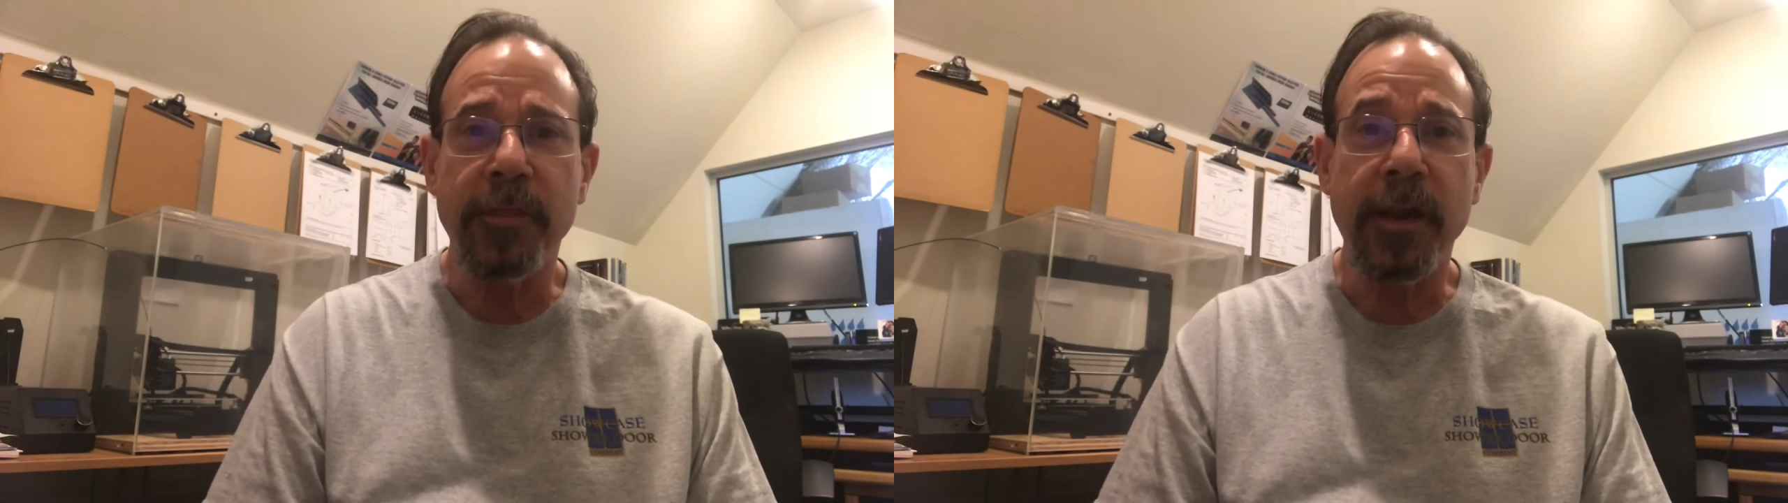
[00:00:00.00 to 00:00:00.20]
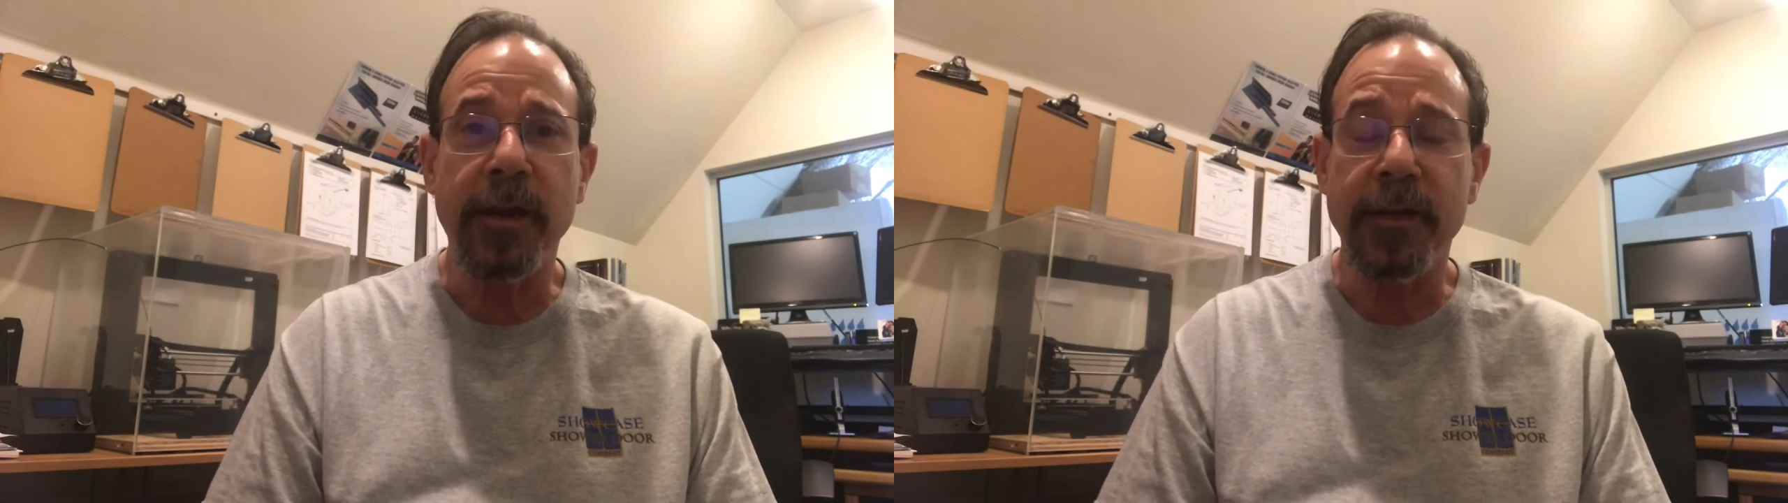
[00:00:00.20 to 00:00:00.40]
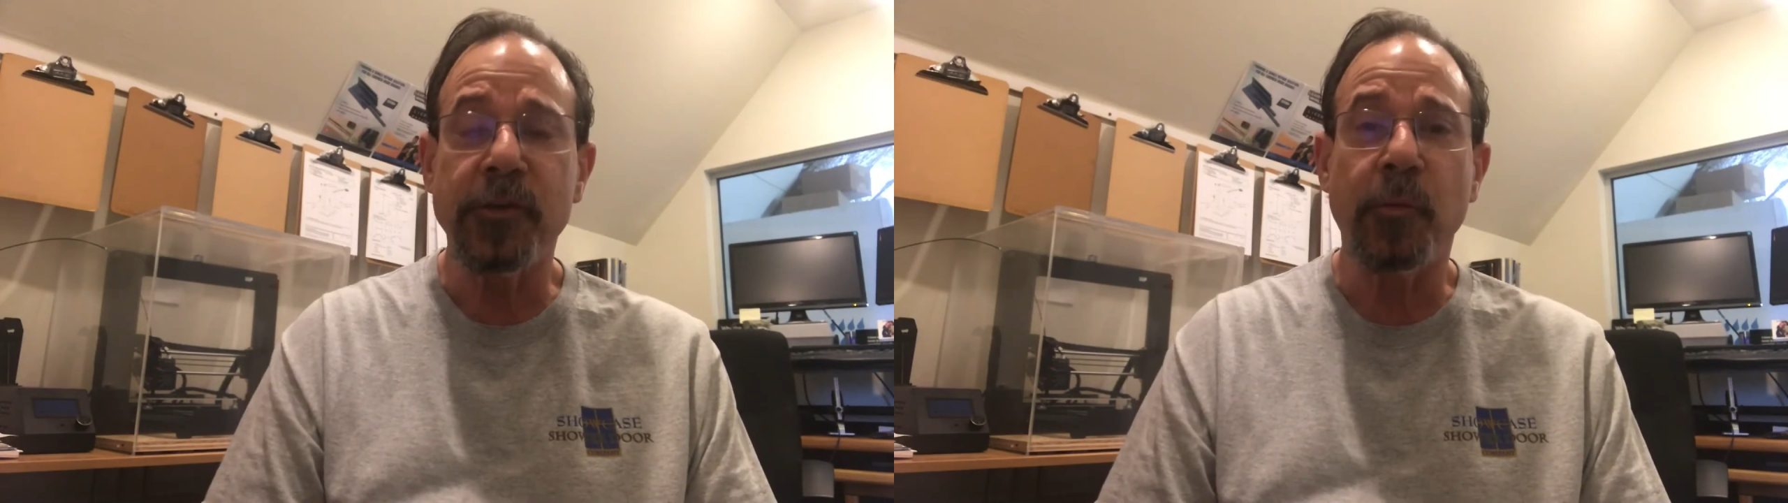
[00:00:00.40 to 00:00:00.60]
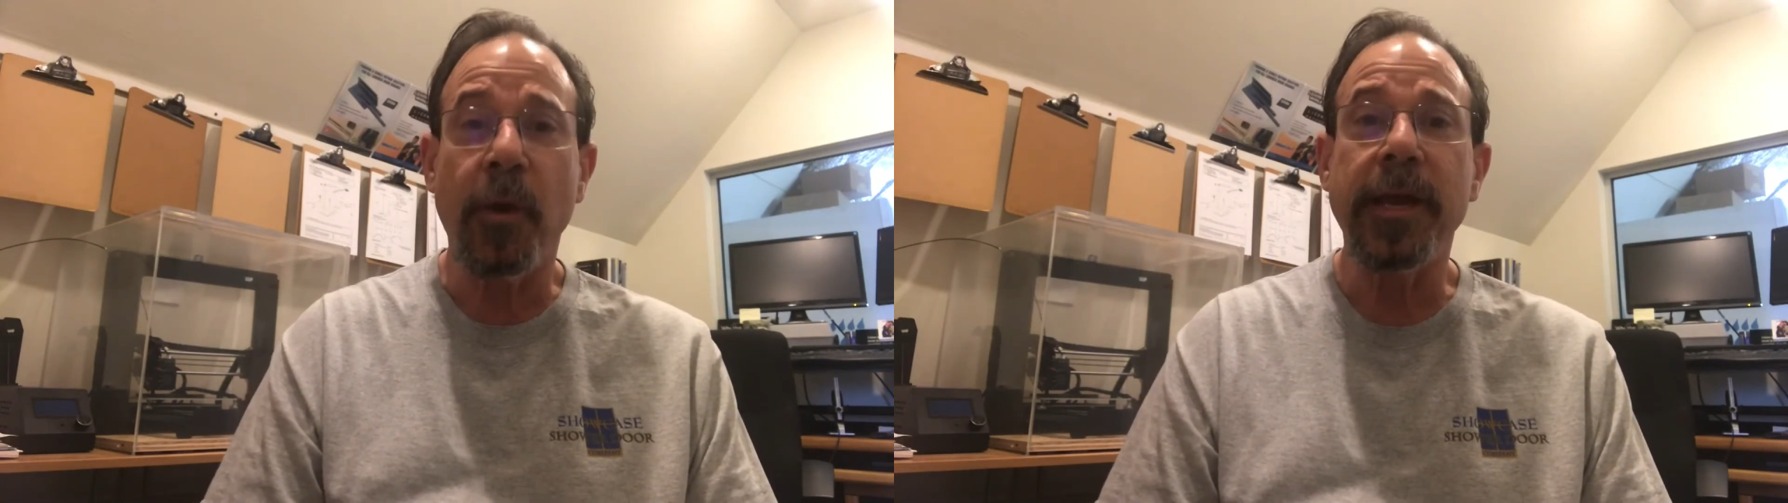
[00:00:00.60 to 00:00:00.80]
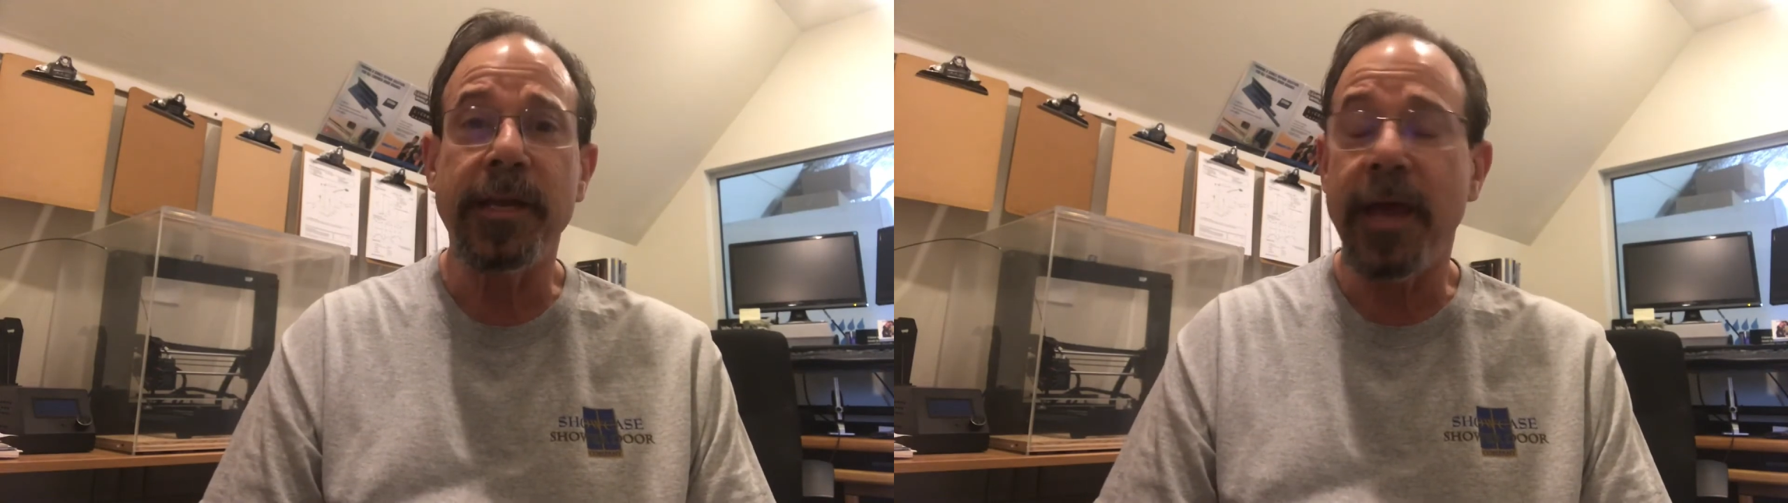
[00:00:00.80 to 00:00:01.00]
than it is
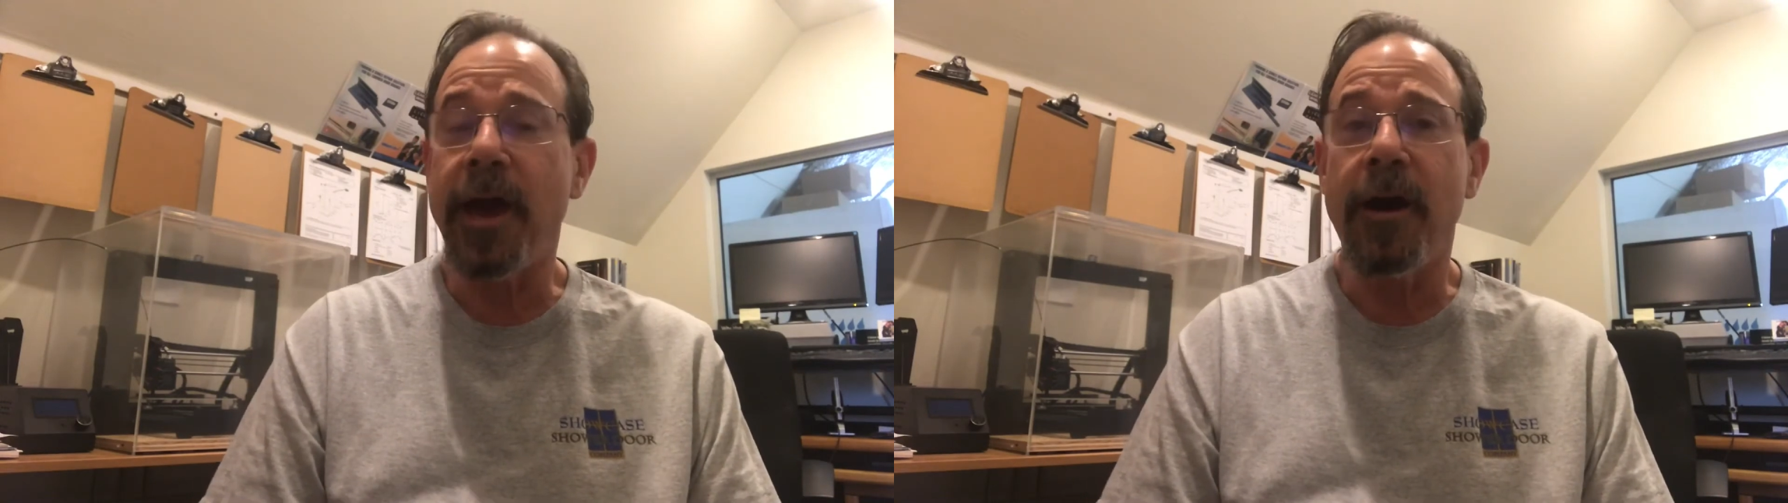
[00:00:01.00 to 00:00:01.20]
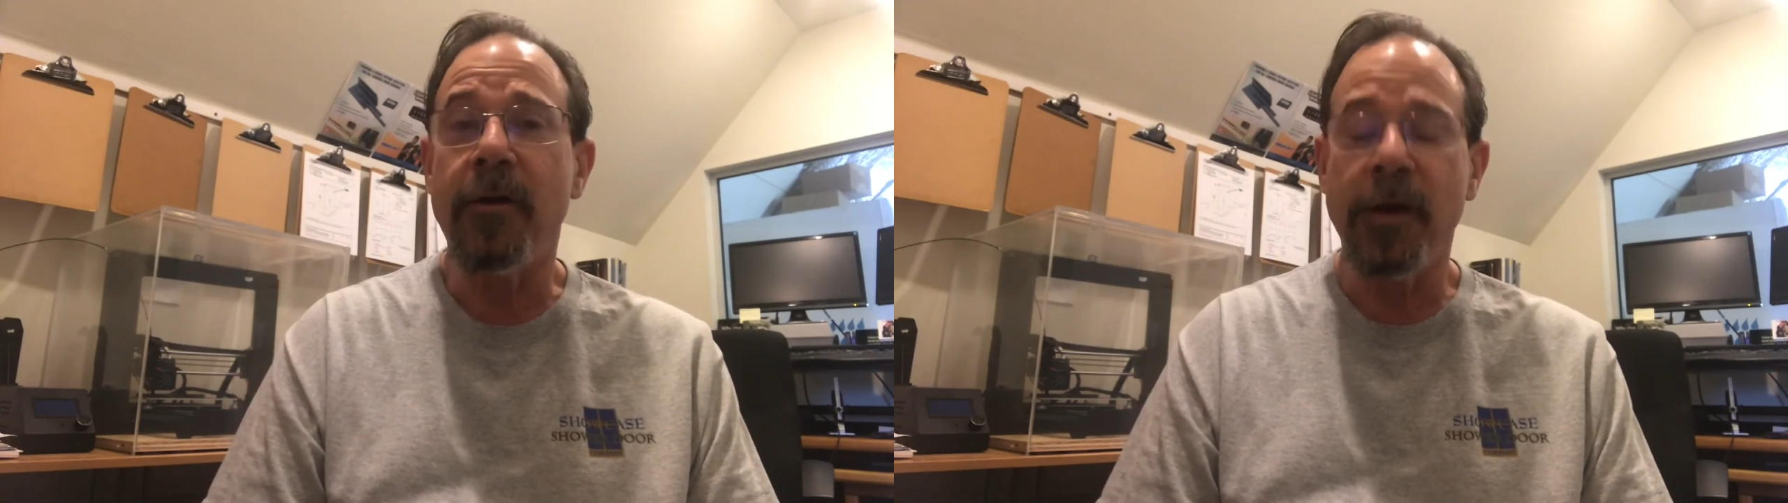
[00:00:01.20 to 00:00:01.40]
right now.